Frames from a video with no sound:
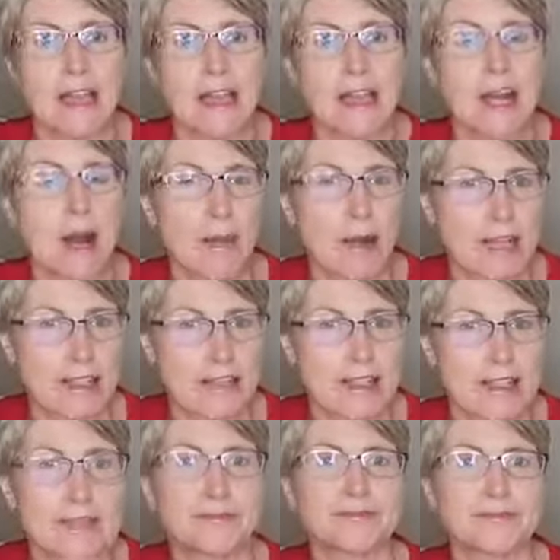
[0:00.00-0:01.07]

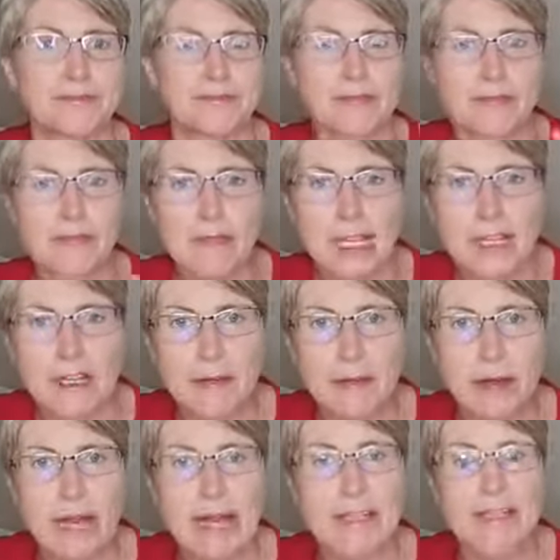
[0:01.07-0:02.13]
carbohydrates,
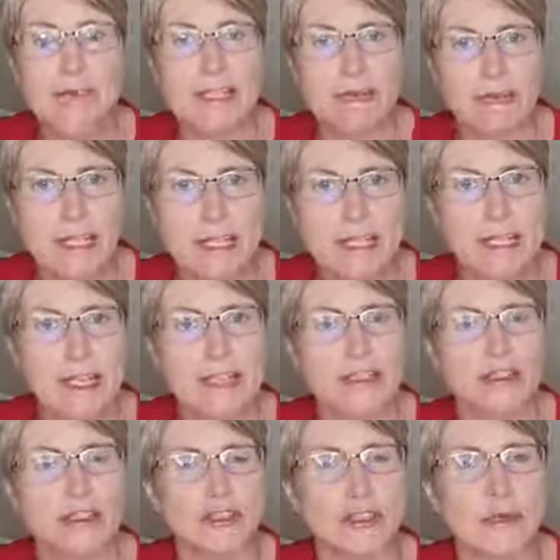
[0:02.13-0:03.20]
combined with a really nice
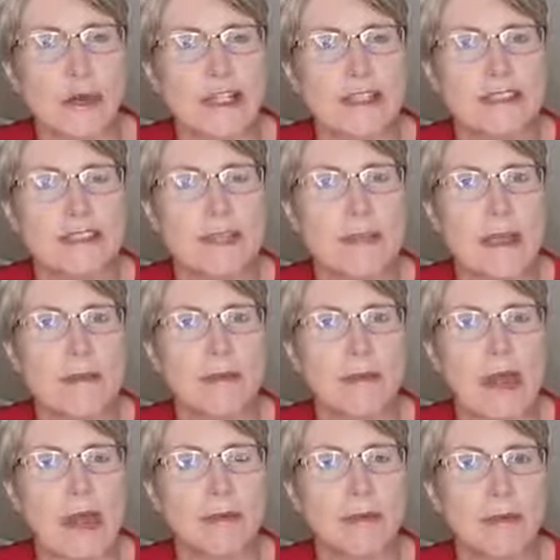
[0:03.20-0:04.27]
good quality
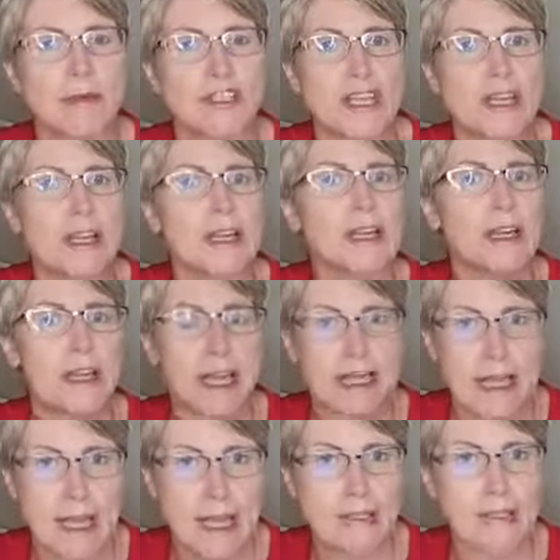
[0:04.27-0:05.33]
protein.
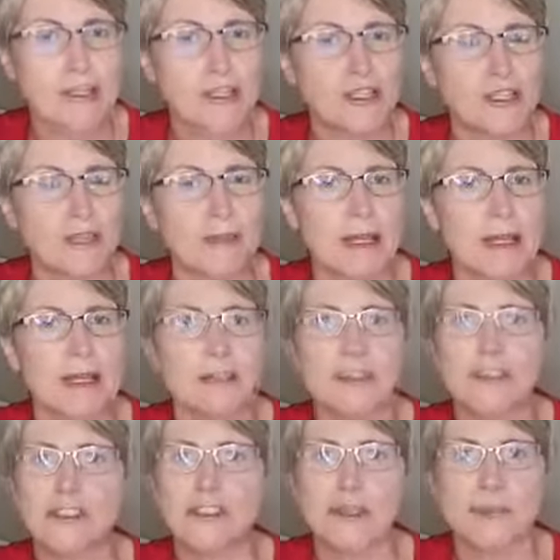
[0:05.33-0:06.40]
Again, in your
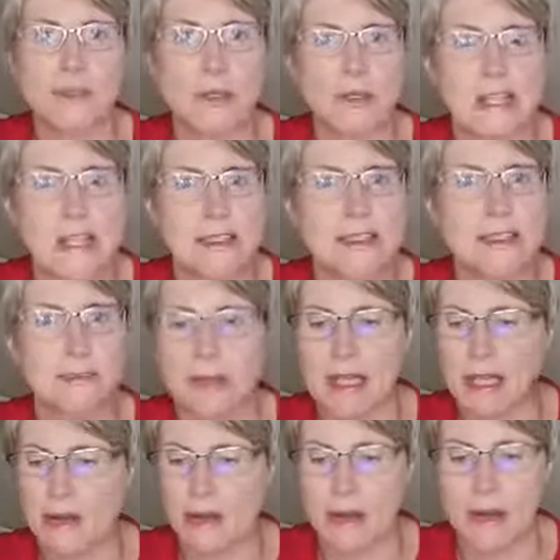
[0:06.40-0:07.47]
meals, your proteins can
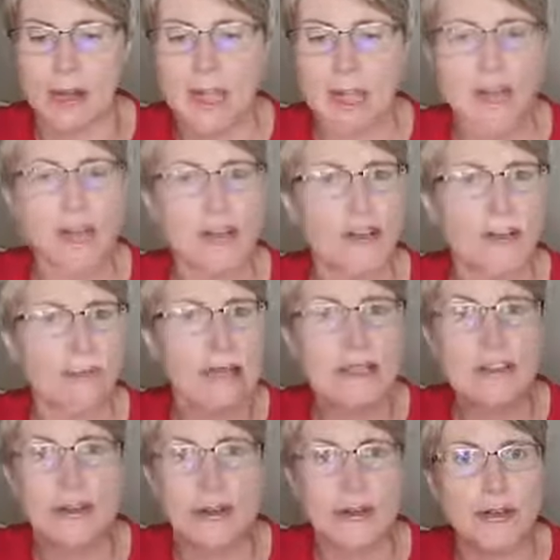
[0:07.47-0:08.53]
be your
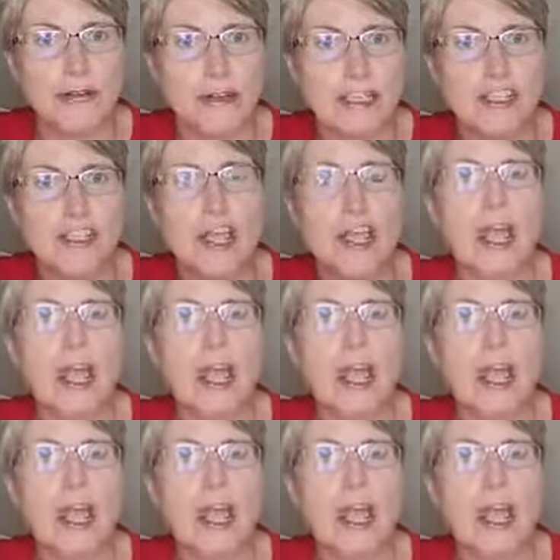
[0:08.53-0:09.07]
meat or your fish,